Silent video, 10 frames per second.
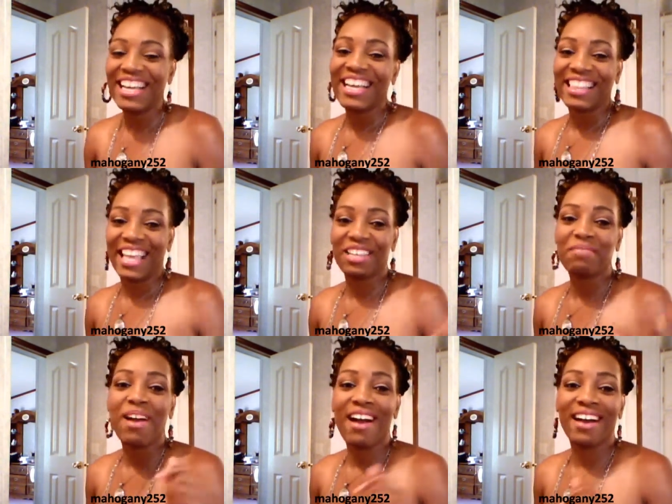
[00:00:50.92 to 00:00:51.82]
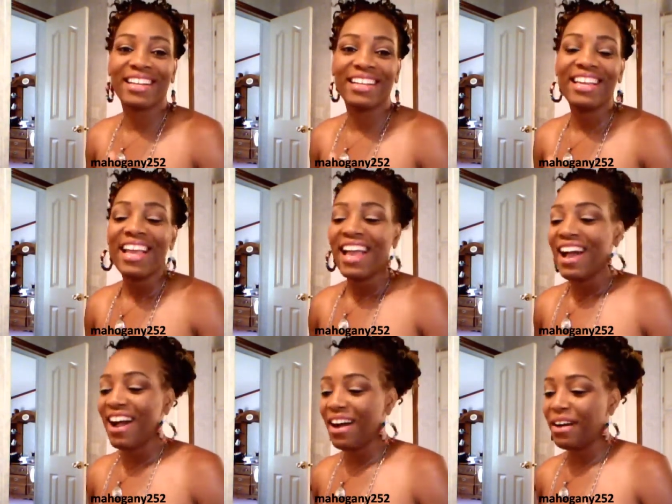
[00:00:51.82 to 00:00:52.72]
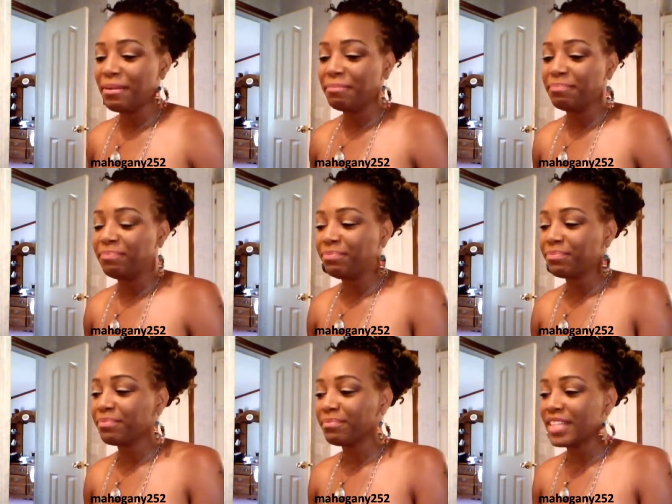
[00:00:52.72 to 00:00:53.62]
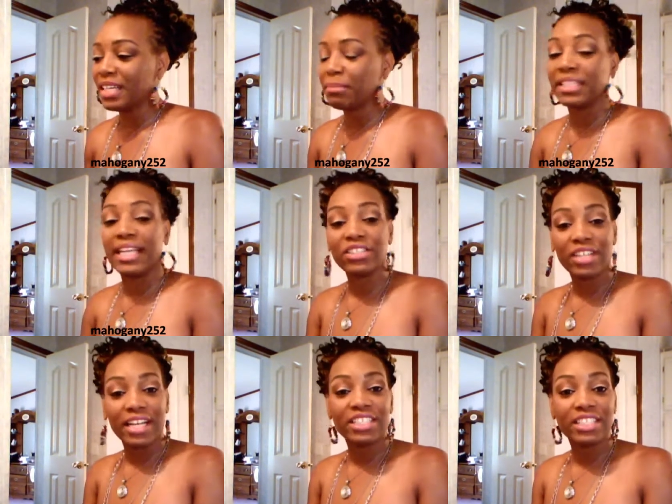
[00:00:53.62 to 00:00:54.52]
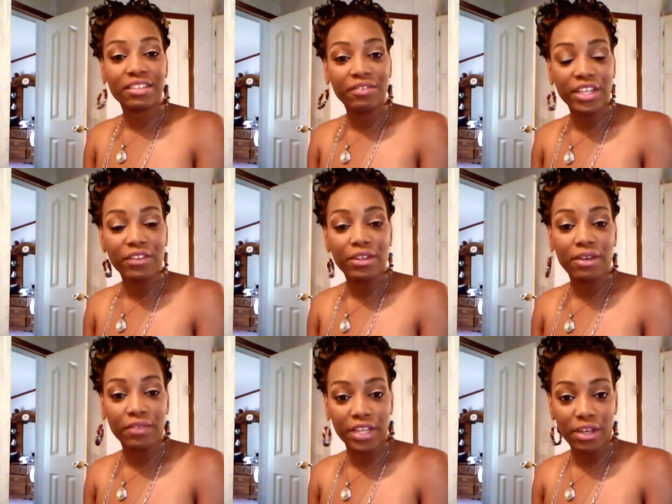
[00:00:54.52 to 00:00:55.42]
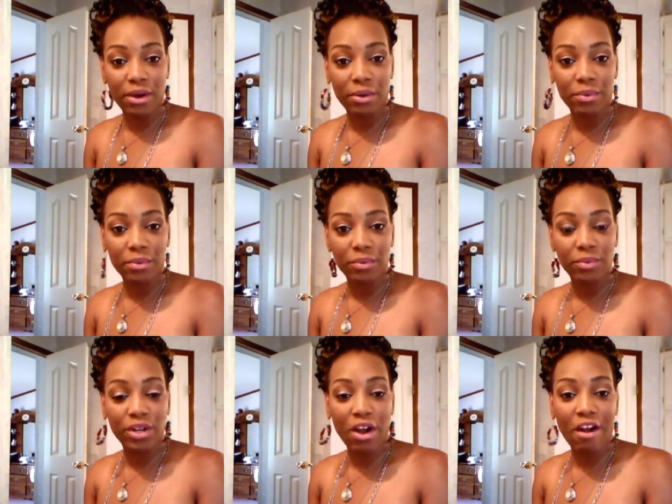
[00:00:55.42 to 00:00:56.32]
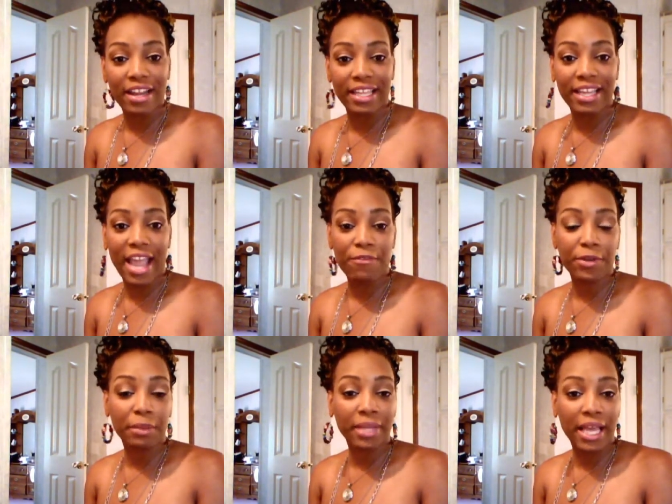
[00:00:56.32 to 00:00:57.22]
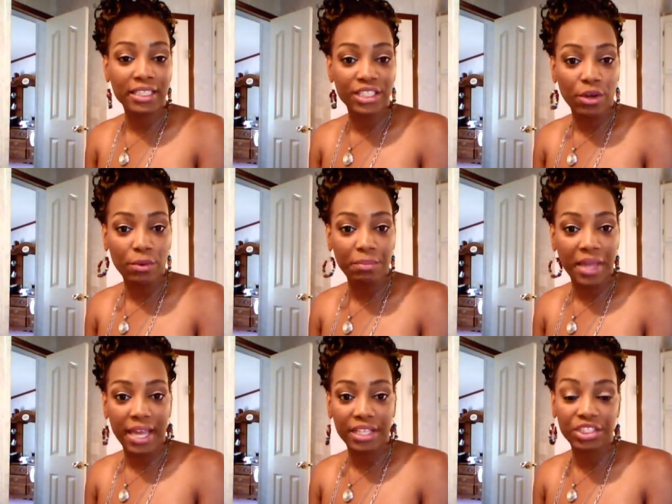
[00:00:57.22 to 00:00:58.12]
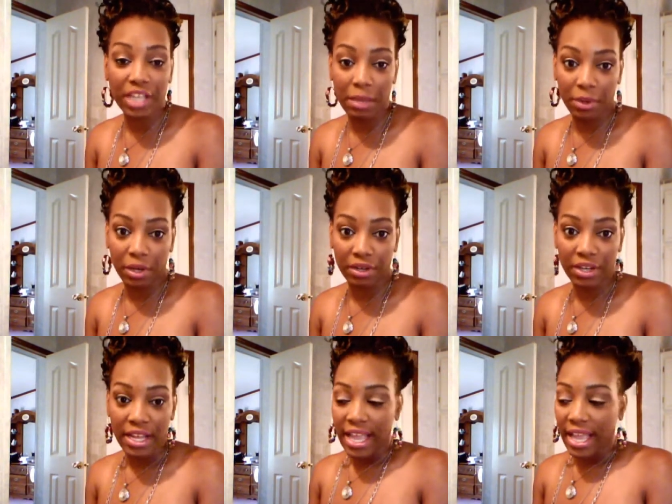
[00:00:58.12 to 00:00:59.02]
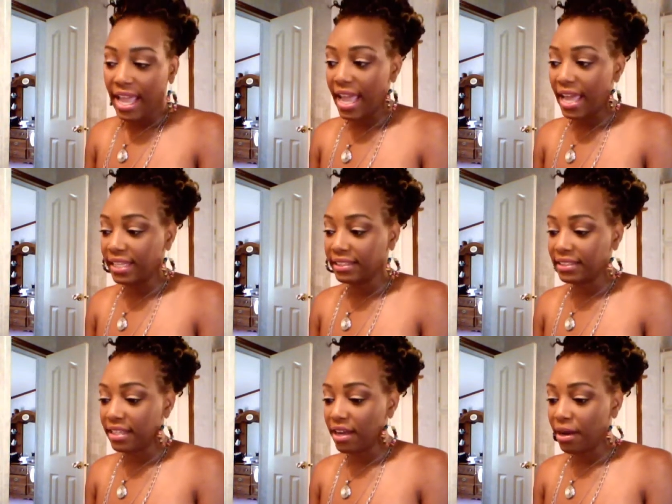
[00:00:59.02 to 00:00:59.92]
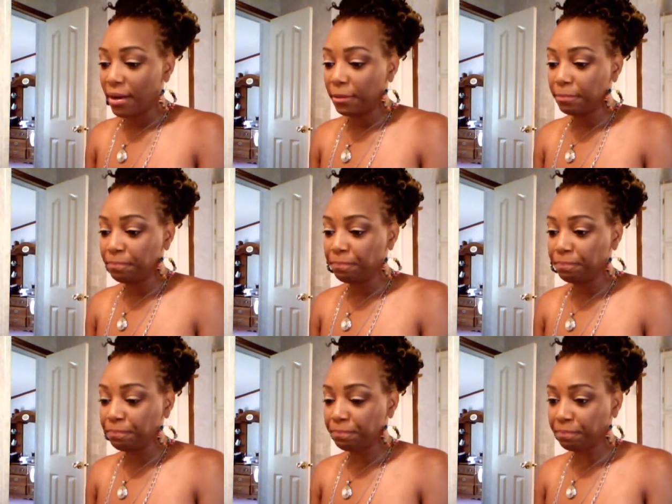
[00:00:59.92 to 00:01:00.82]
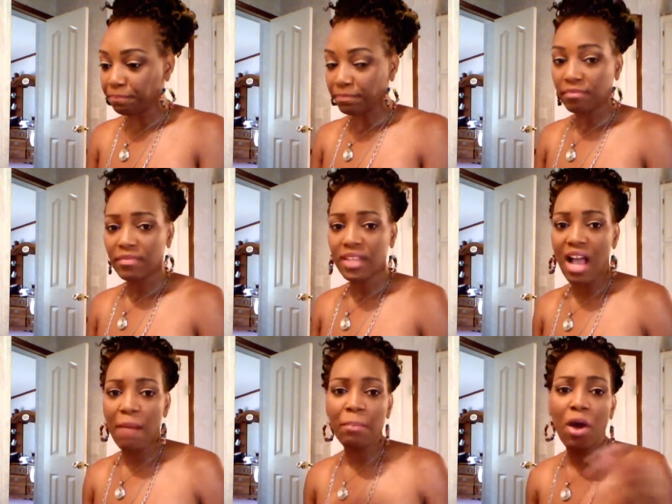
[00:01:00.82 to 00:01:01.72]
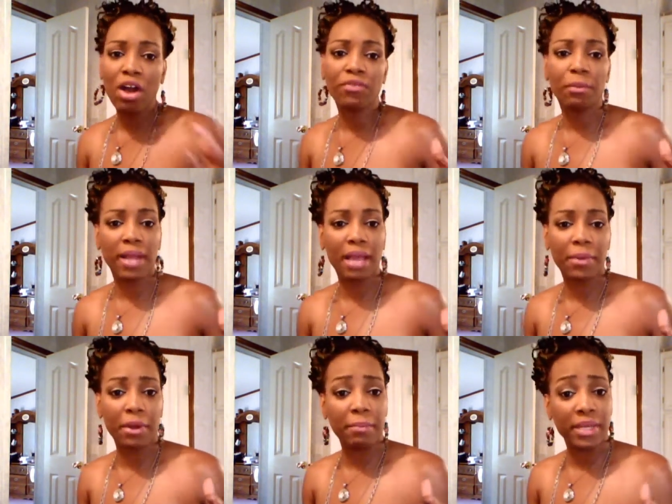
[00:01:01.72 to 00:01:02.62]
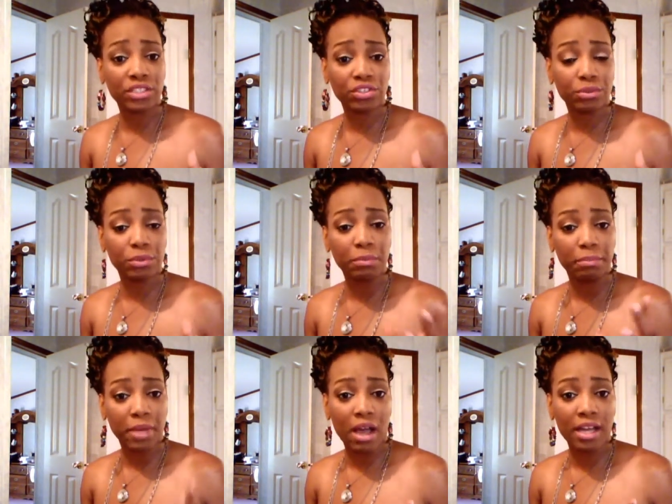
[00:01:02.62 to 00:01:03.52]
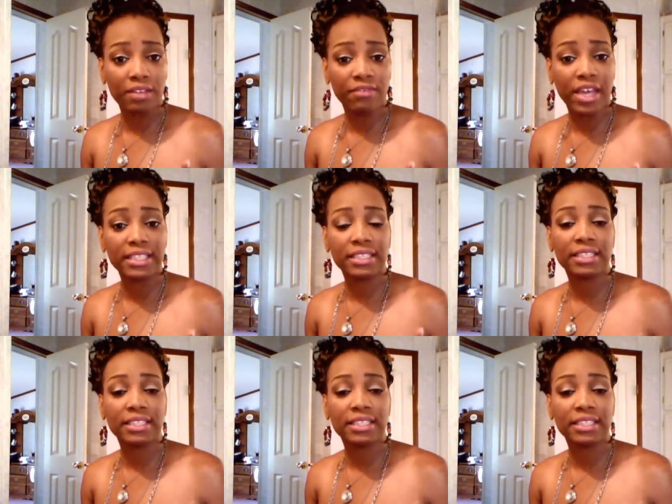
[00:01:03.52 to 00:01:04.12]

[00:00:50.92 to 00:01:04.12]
Thank you, Mahogany. Um, but yesterday she did a, vid a, video regarding African black soap and shea butter. And um, I'm a part of her Blackberry Messenger group, Mahogany Faces.